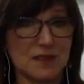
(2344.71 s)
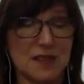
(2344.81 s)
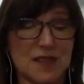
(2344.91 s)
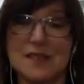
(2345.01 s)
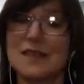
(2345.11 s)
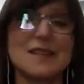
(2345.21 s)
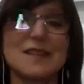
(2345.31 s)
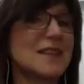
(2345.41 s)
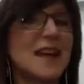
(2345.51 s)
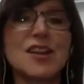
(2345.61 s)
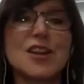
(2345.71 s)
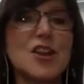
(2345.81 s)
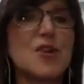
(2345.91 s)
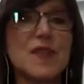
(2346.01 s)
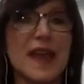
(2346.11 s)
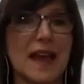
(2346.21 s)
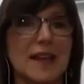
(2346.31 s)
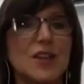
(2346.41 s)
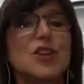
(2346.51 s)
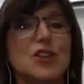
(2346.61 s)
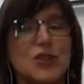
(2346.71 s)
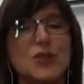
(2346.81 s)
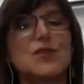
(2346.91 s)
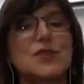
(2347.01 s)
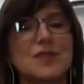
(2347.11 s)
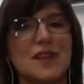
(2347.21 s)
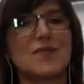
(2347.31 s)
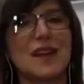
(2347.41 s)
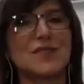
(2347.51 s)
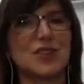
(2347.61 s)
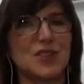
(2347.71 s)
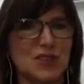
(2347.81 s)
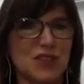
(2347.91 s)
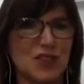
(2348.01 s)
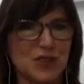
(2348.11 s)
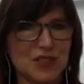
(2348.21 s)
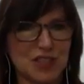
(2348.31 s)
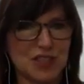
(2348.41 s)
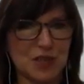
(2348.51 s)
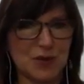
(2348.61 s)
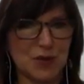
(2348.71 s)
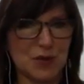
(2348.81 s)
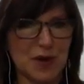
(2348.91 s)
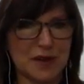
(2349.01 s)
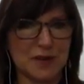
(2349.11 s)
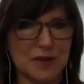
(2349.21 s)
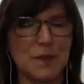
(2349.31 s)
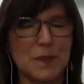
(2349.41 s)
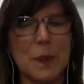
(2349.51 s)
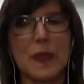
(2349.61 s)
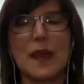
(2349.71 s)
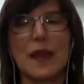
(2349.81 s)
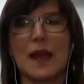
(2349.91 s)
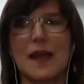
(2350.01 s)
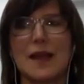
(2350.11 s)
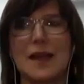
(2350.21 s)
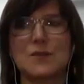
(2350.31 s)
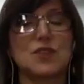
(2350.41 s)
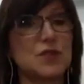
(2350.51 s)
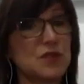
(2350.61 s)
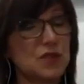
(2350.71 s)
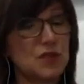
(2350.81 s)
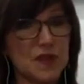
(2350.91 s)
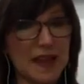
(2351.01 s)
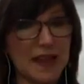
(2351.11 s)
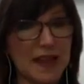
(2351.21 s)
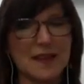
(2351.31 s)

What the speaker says: Because you got to know that. You yourself have to know so that you can share it with your partner. So you can Google that.